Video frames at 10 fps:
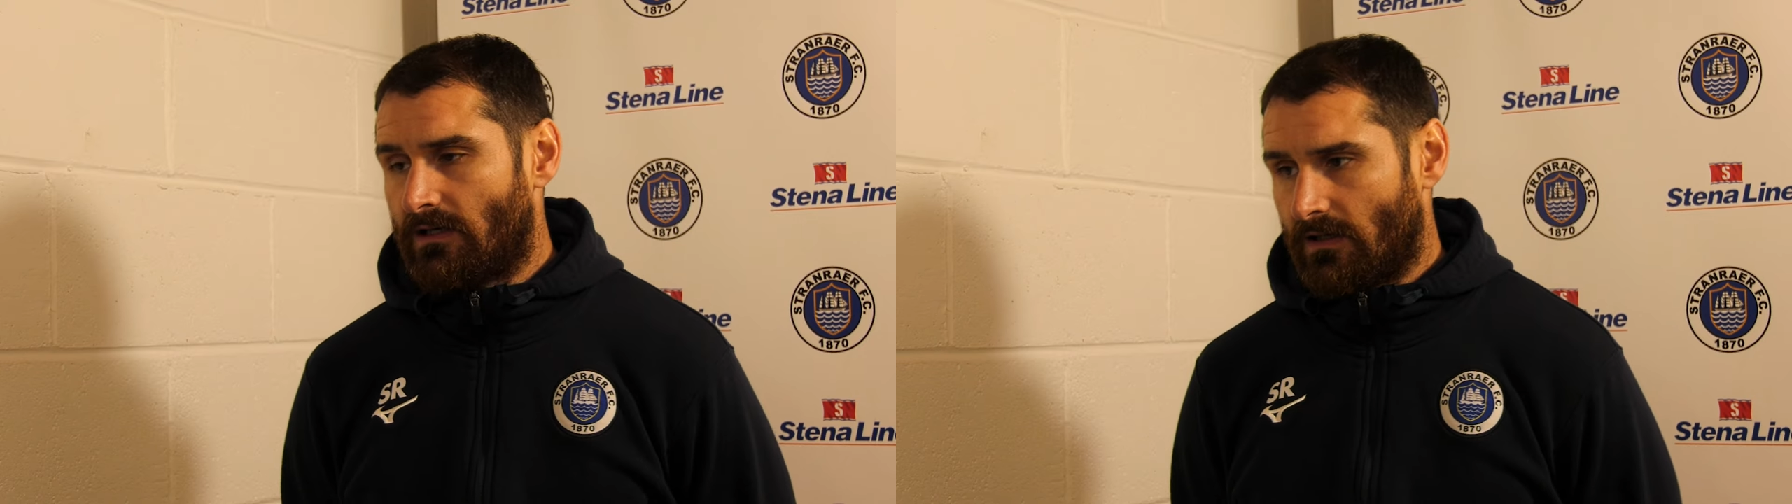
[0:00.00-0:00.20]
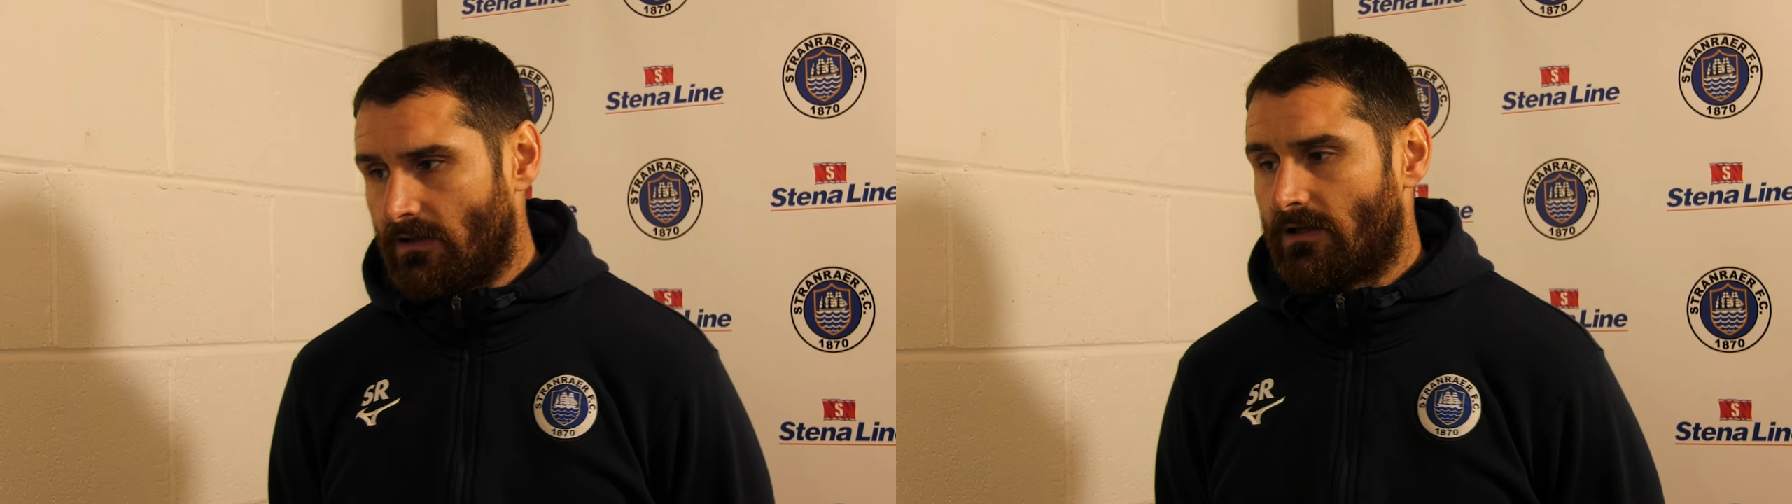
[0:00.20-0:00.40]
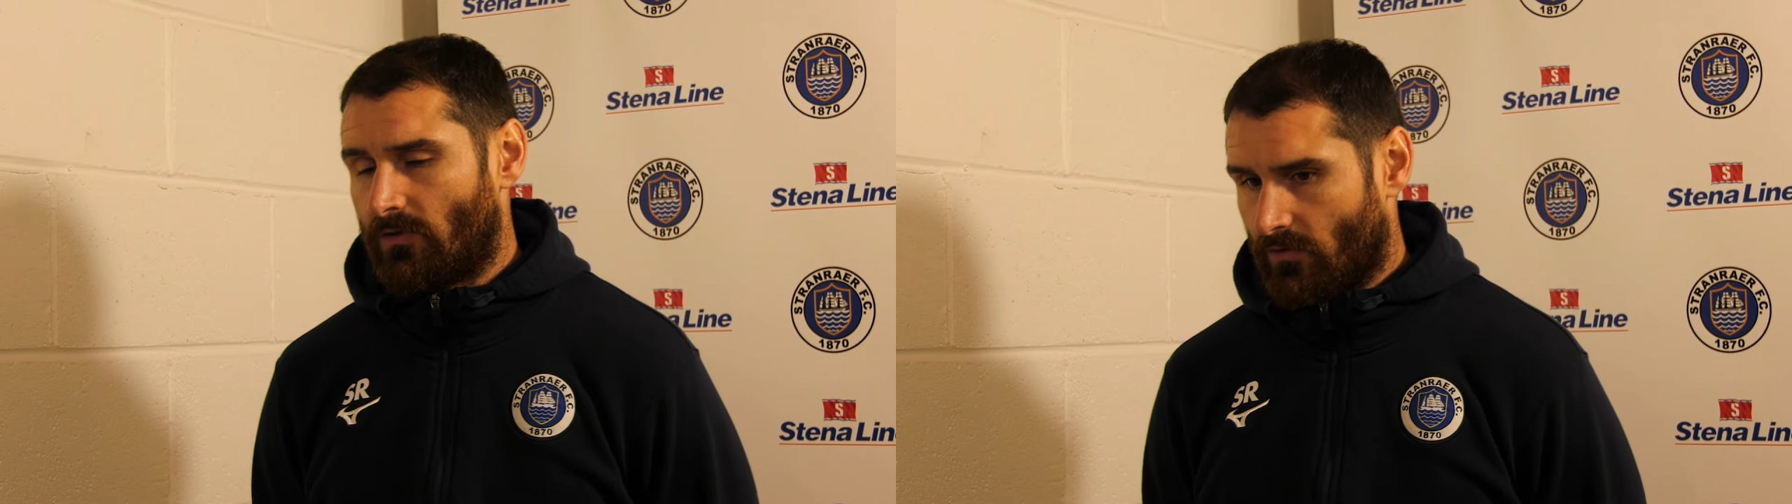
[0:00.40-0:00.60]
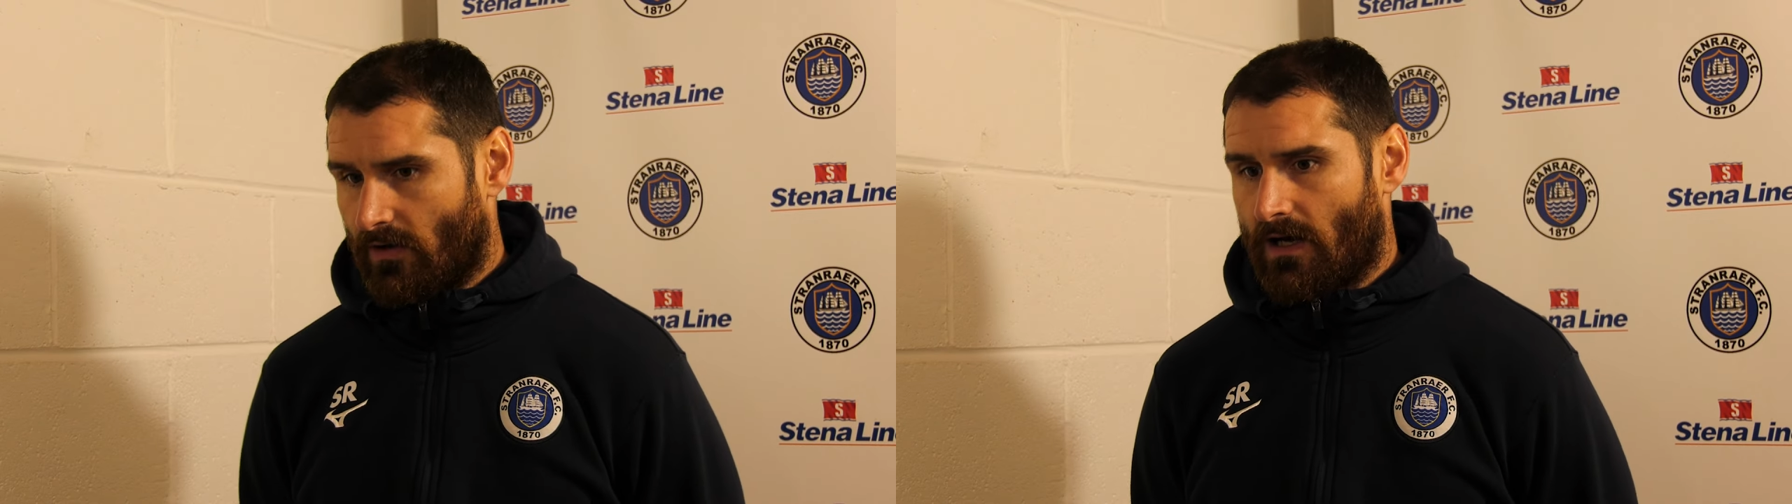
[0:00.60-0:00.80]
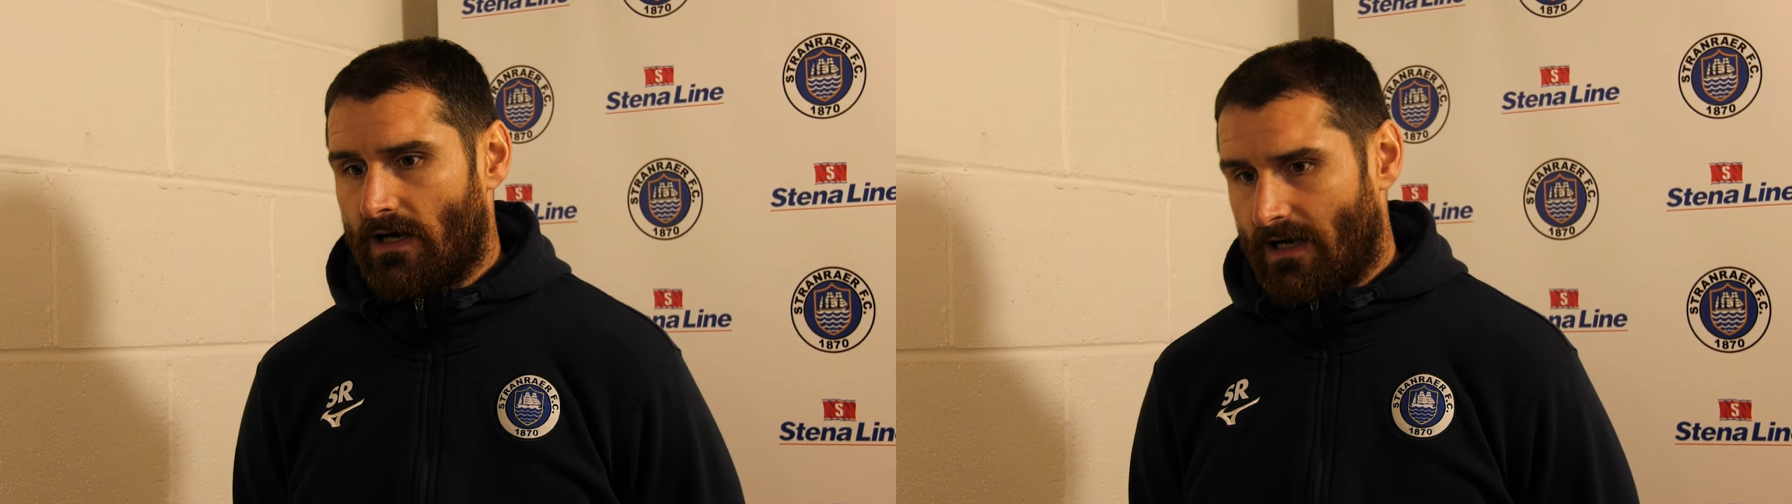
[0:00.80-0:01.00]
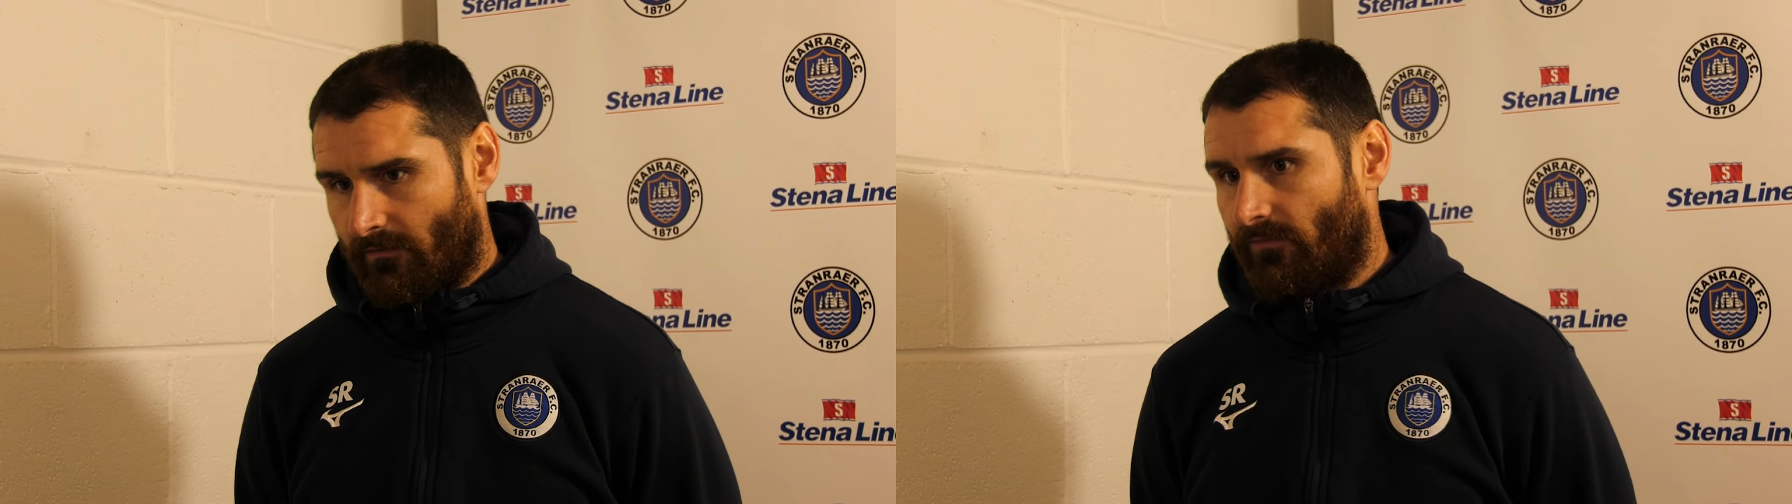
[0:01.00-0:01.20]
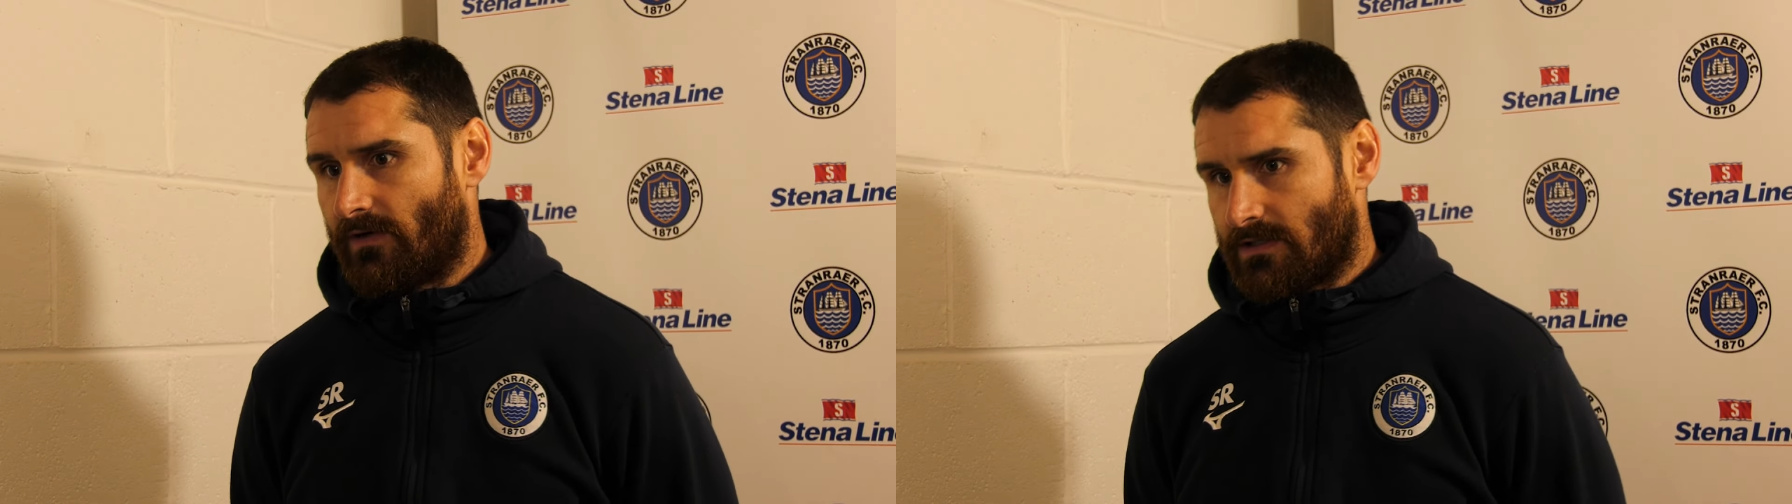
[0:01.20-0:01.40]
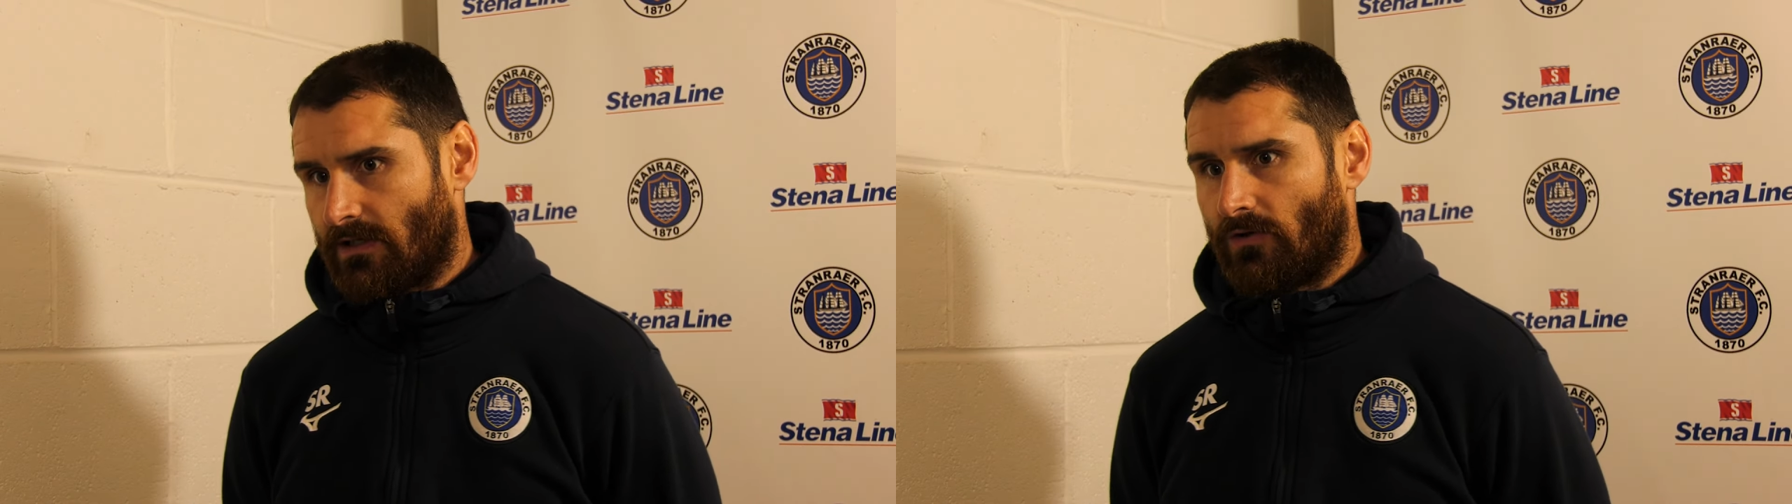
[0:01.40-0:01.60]
You need to do that
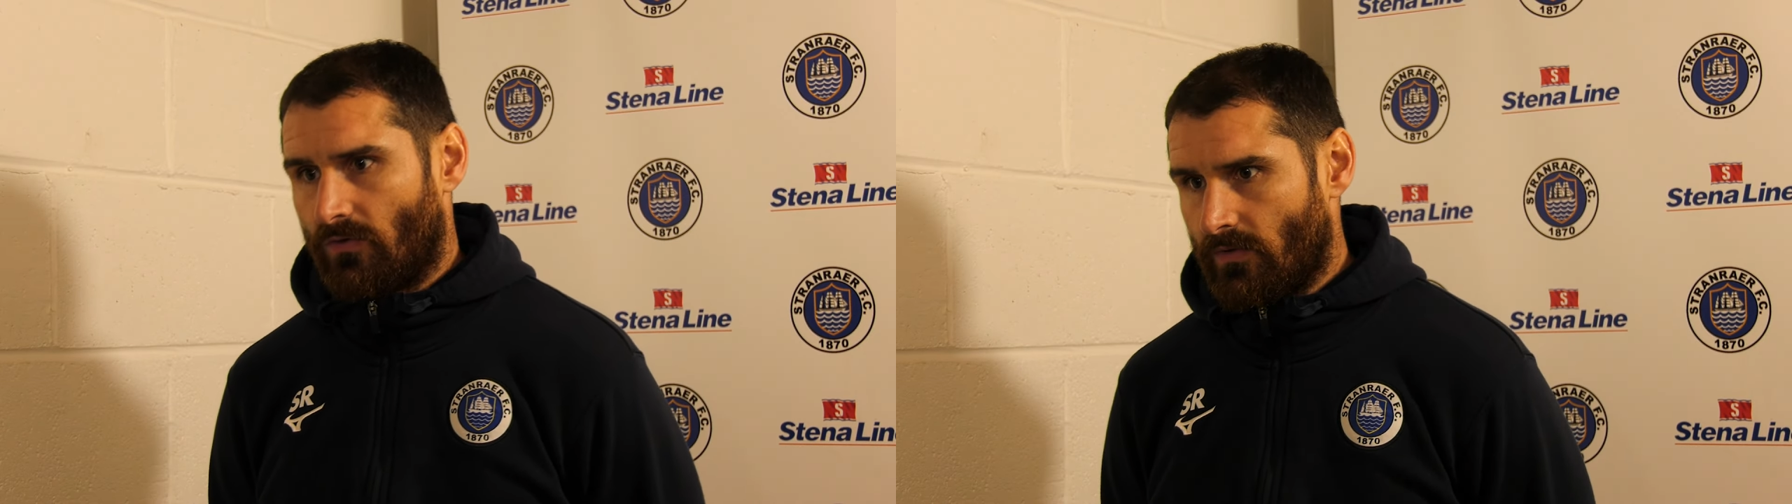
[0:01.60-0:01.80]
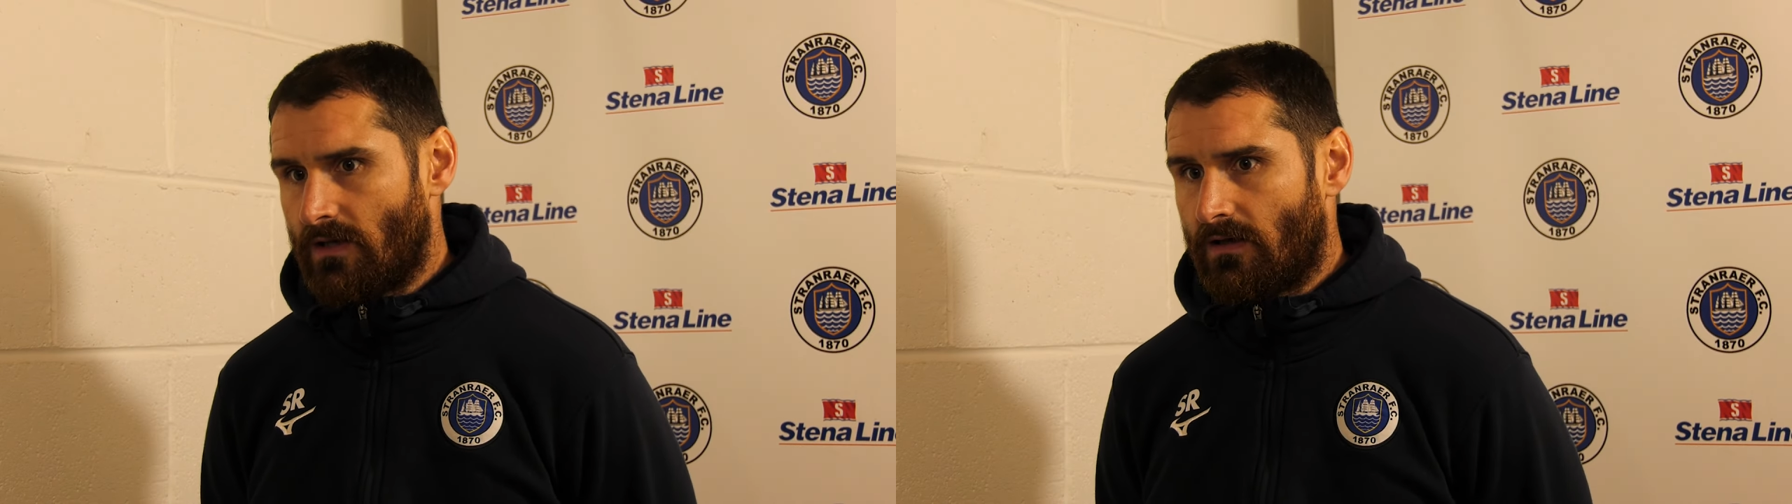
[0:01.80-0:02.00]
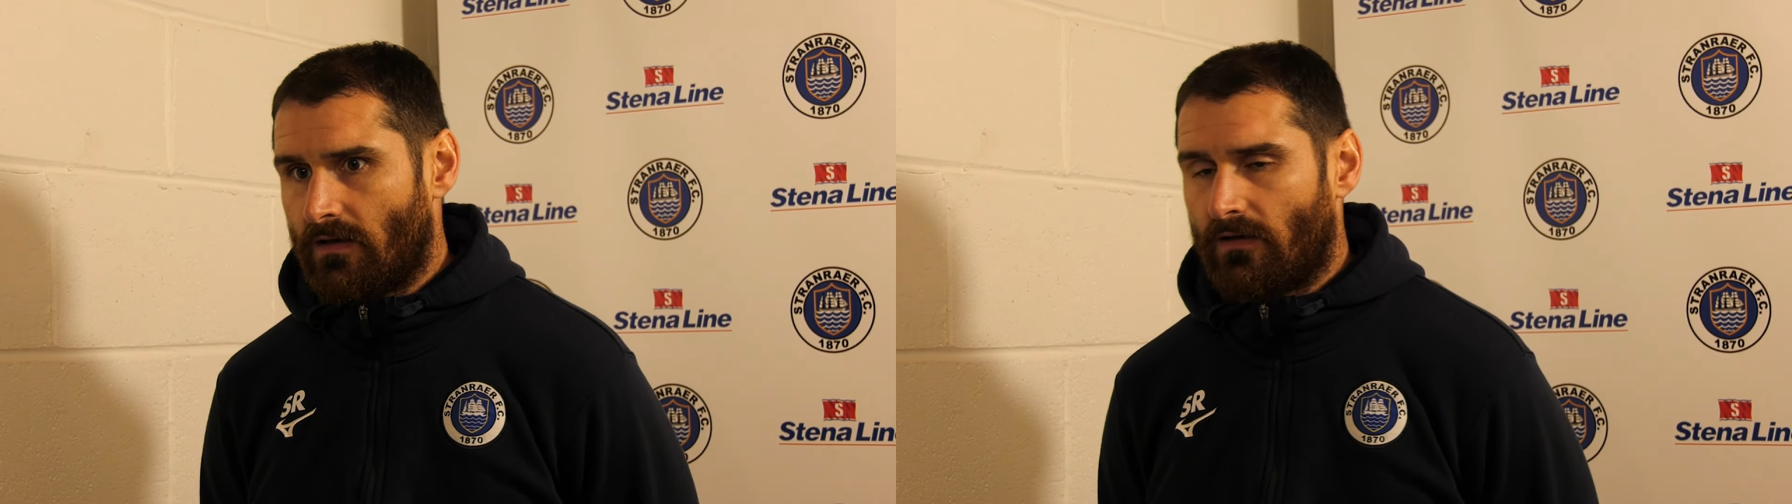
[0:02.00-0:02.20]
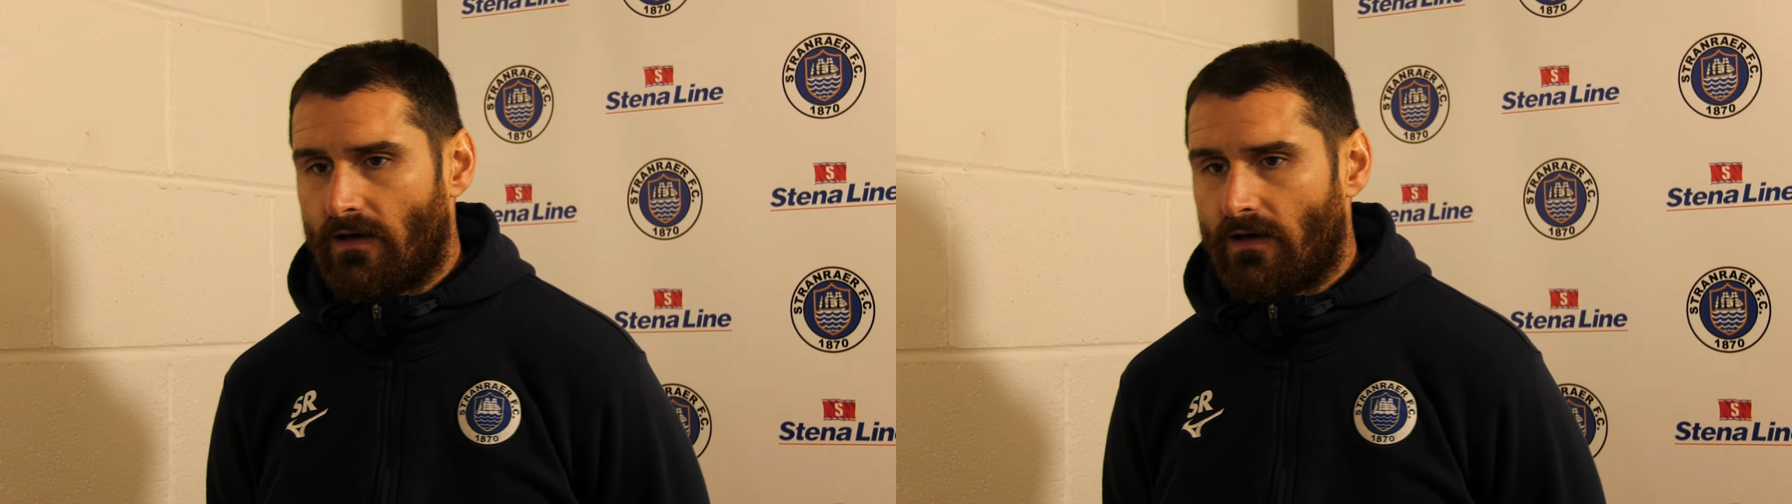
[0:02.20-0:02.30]
every single week.